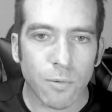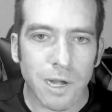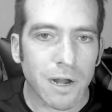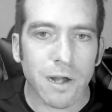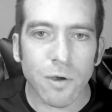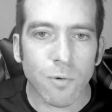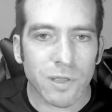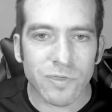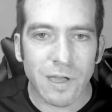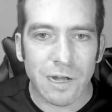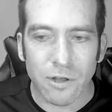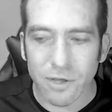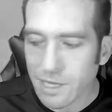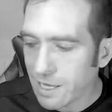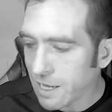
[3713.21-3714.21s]
We don't know what they're
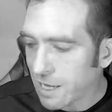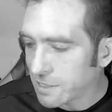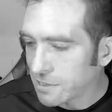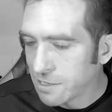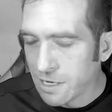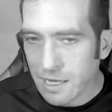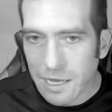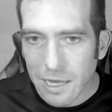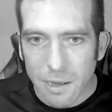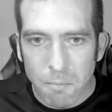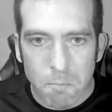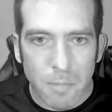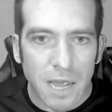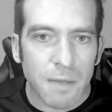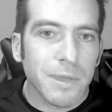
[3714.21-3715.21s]
looking at.
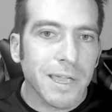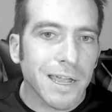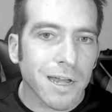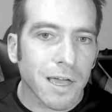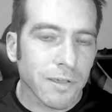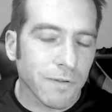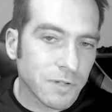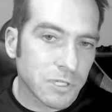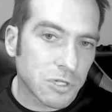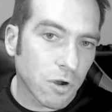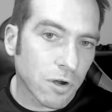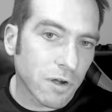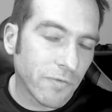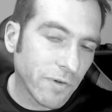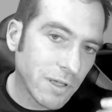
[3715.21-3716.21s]
Maybe another
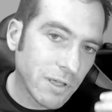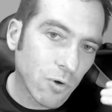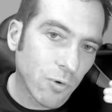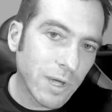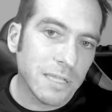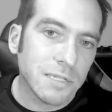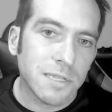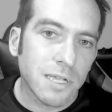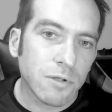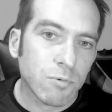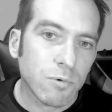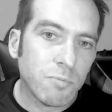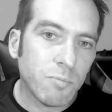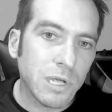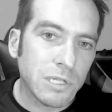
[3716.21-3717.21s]
photographer, your instinct
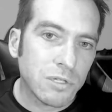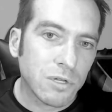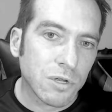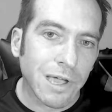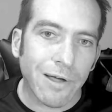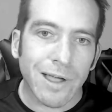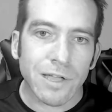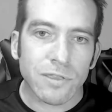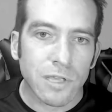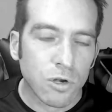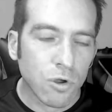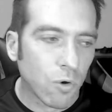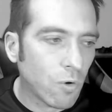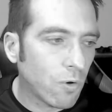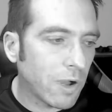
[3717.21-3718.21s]
would be to go out the
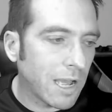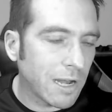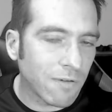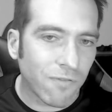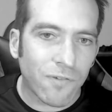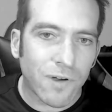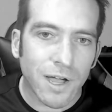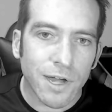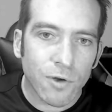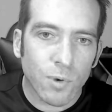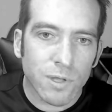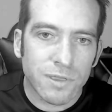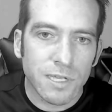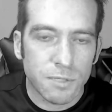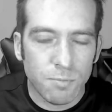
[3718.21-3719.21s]
door and find
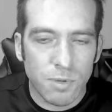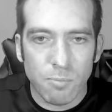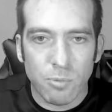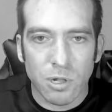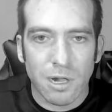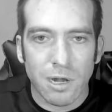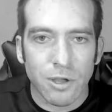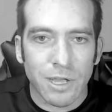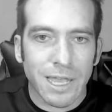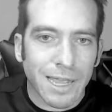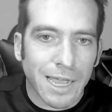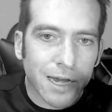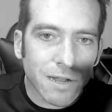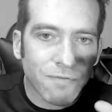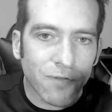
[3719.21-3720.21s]
what these people are
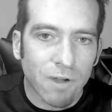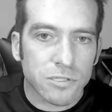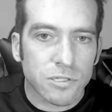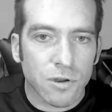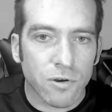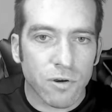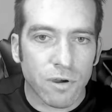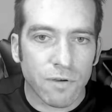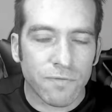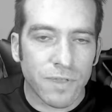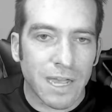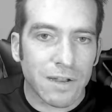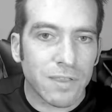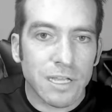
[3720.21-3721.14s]
looking at and photograph that.